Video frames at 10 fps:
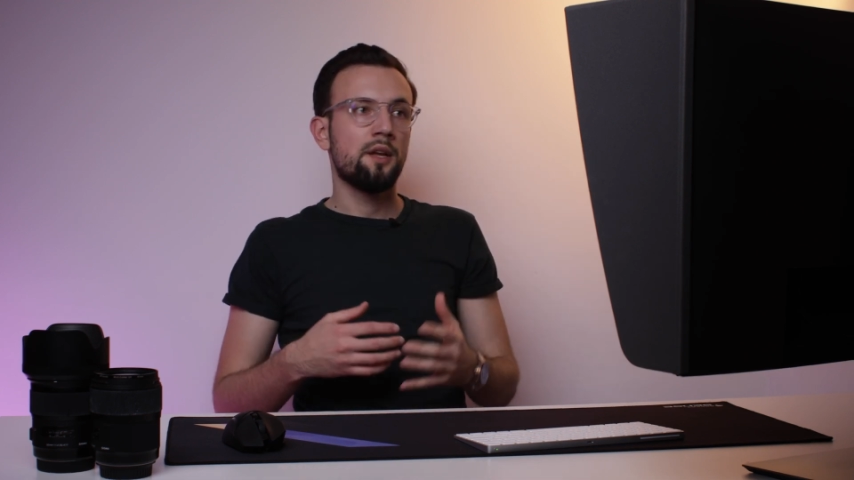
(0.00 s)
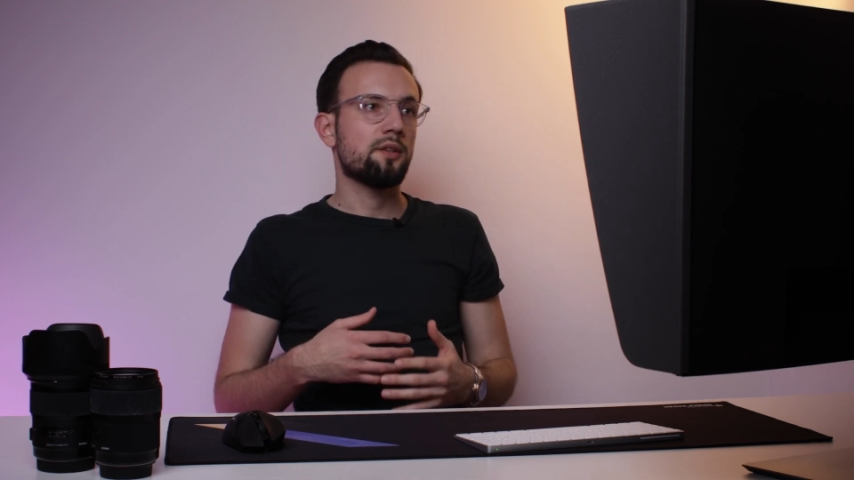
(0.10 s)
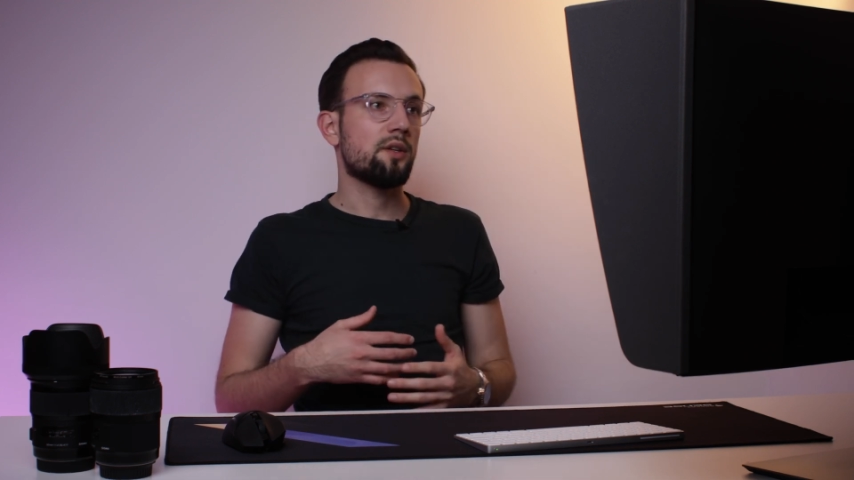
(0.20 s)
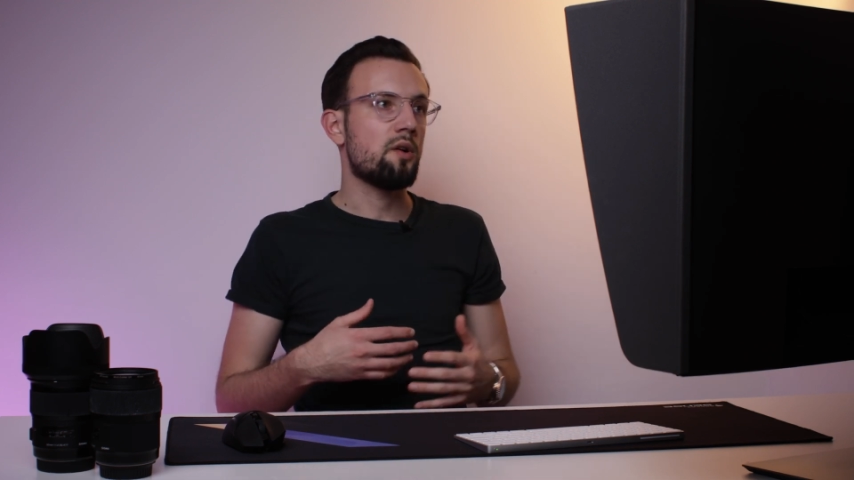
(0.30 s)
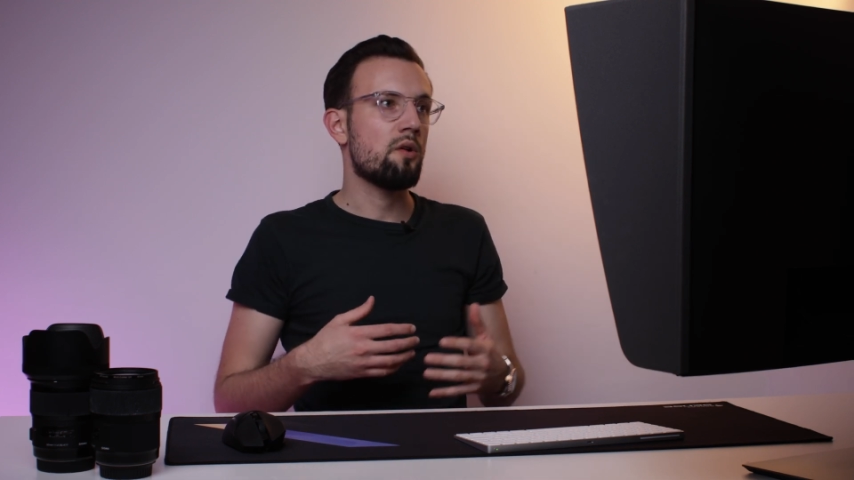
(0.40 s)

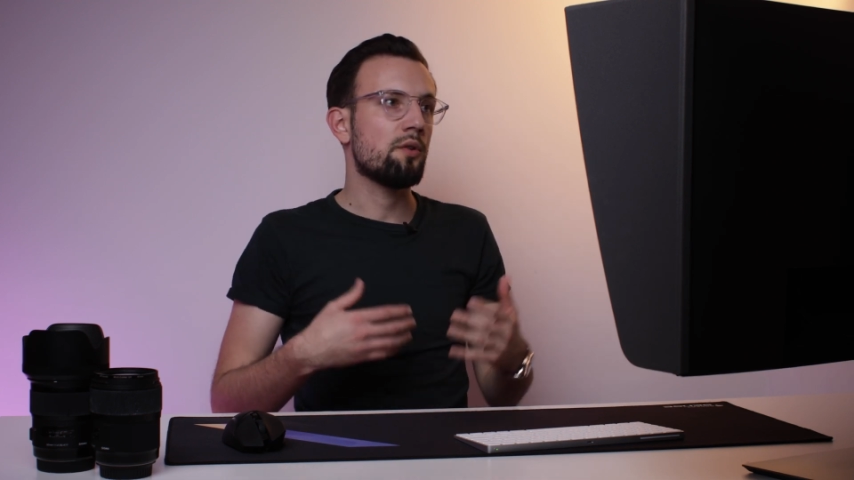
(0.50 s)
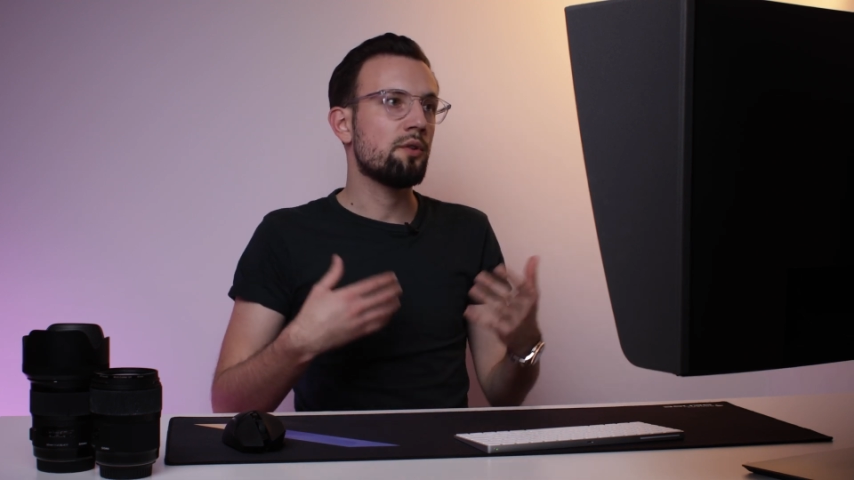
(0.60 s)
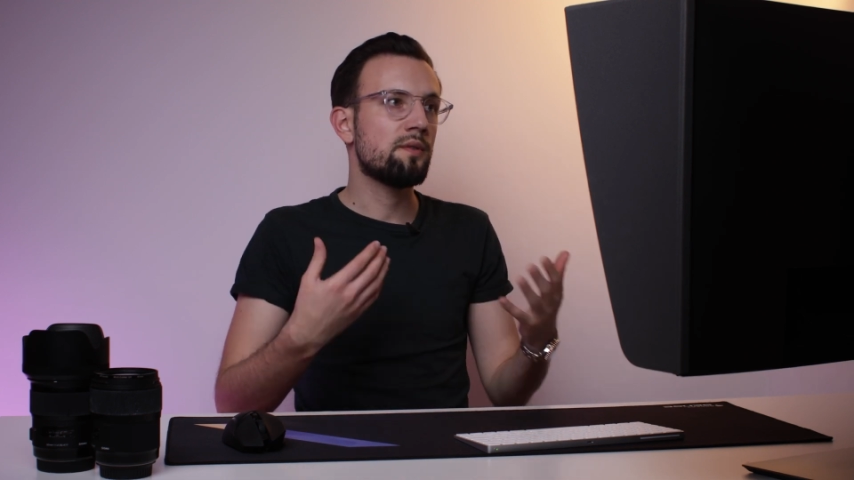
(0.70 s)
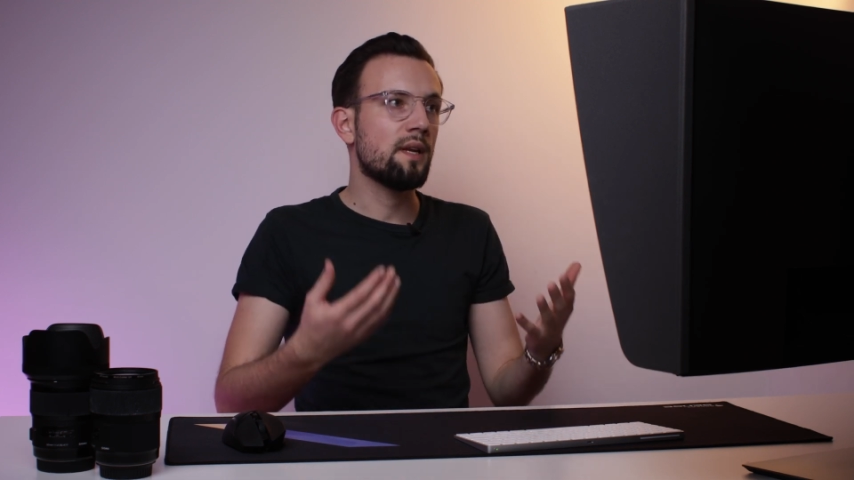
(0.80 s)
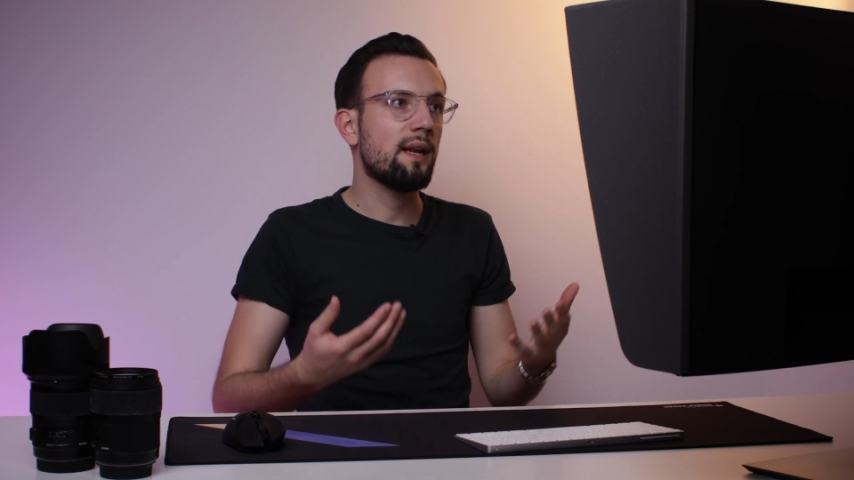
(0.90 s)
So
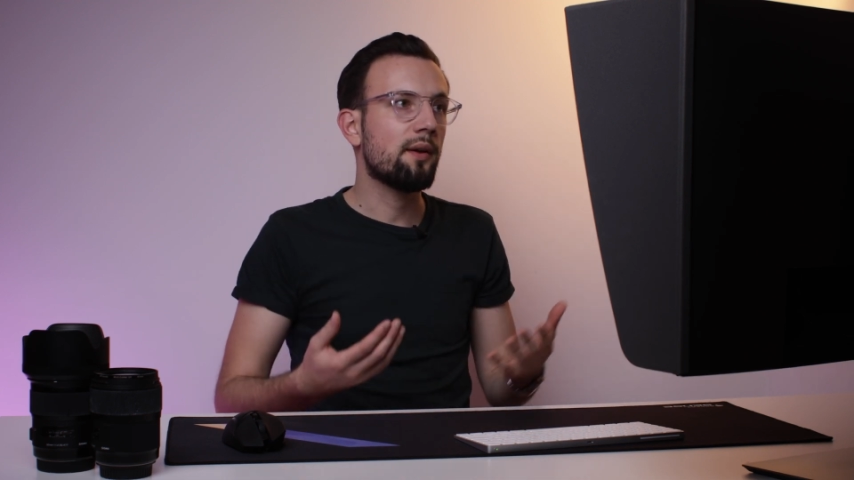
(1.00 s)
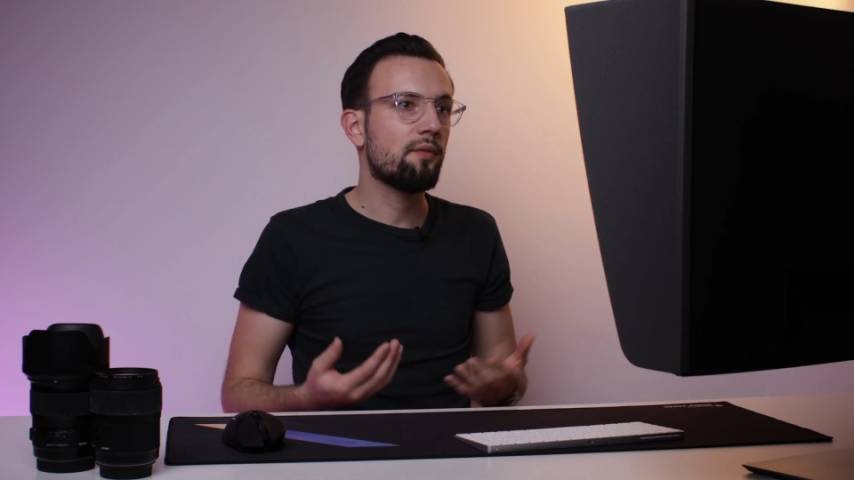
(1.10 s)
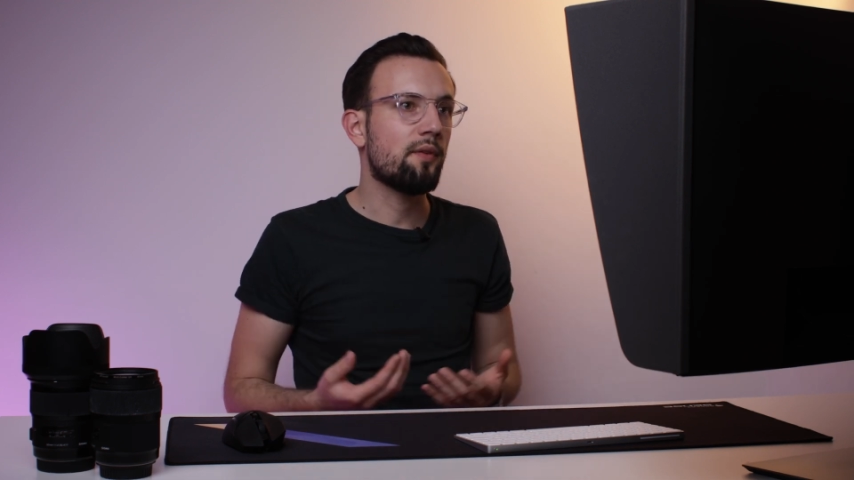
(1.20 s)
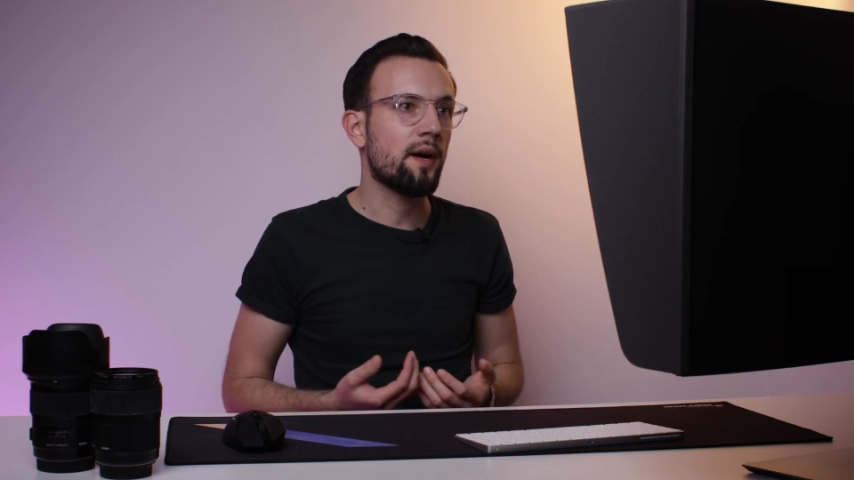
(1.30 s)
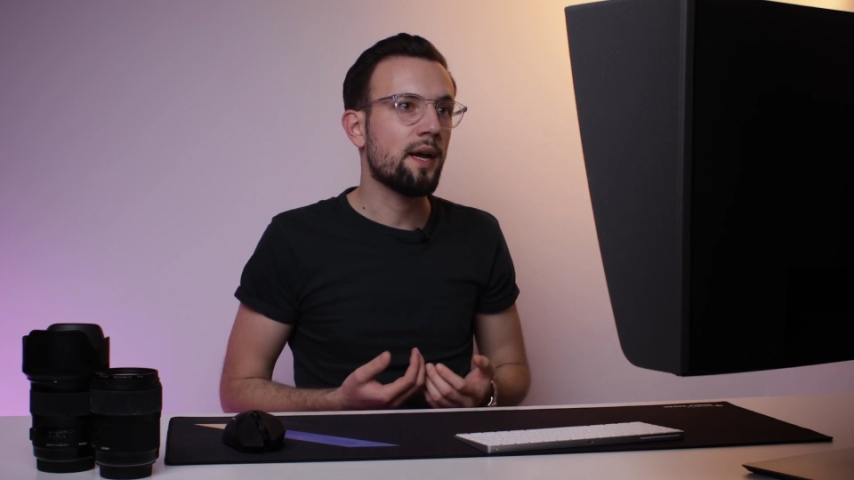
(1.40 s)
using
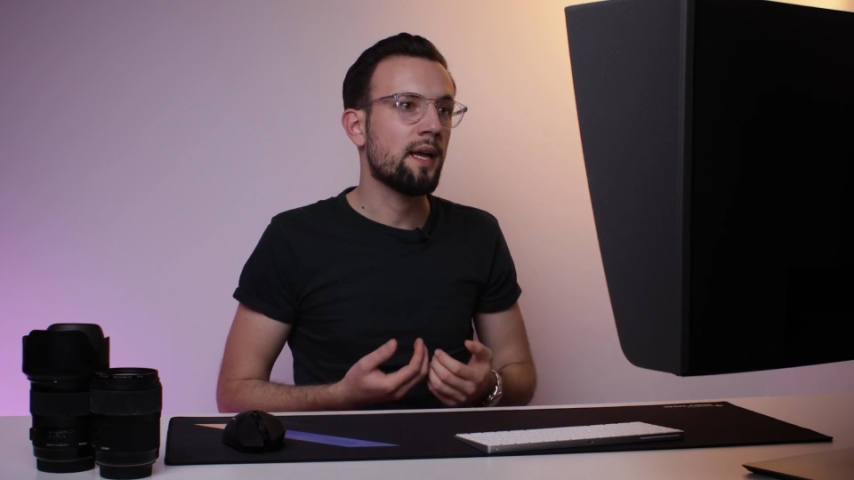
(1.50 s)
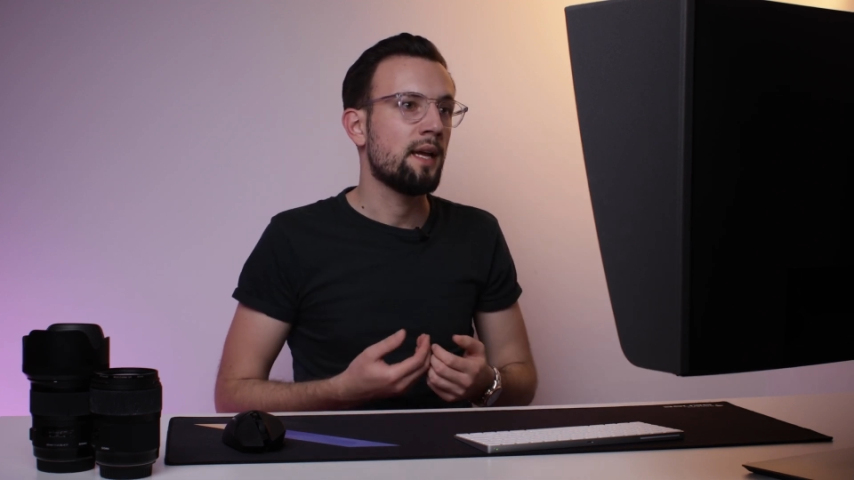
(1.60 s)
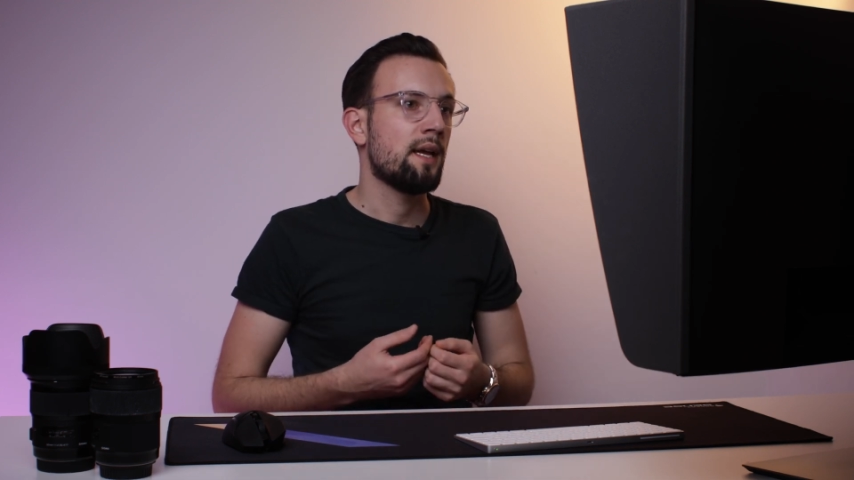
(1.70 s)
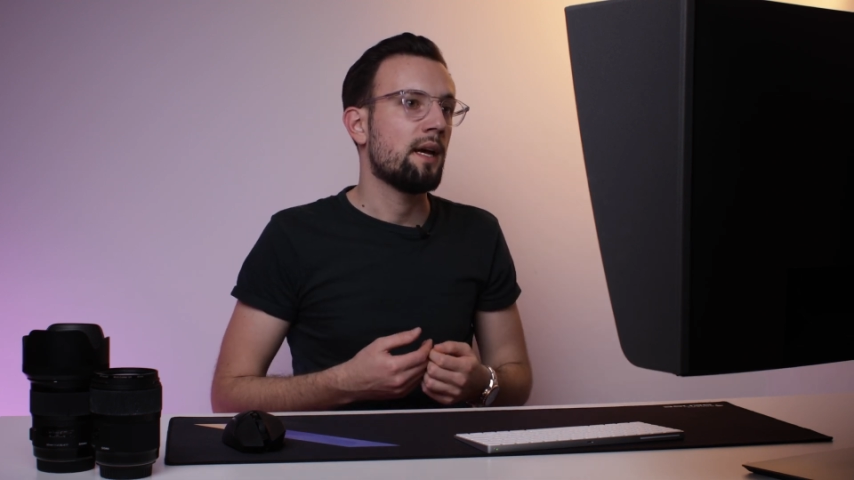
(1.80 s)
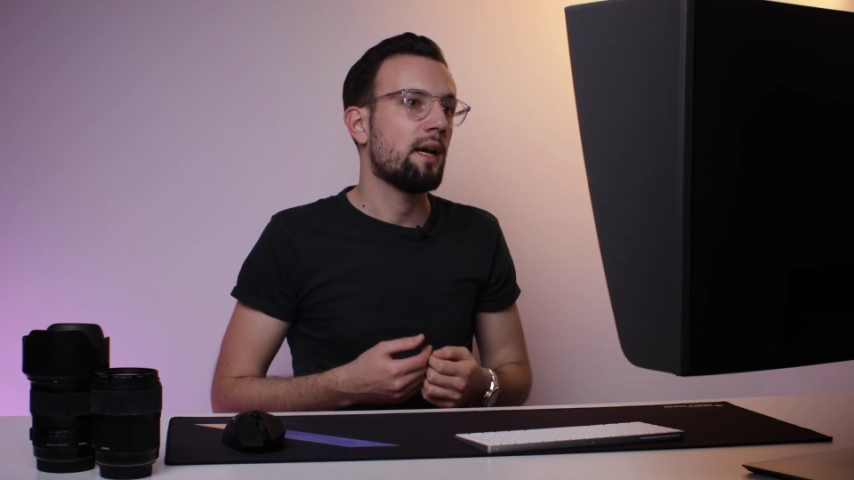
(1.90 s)
Liquify,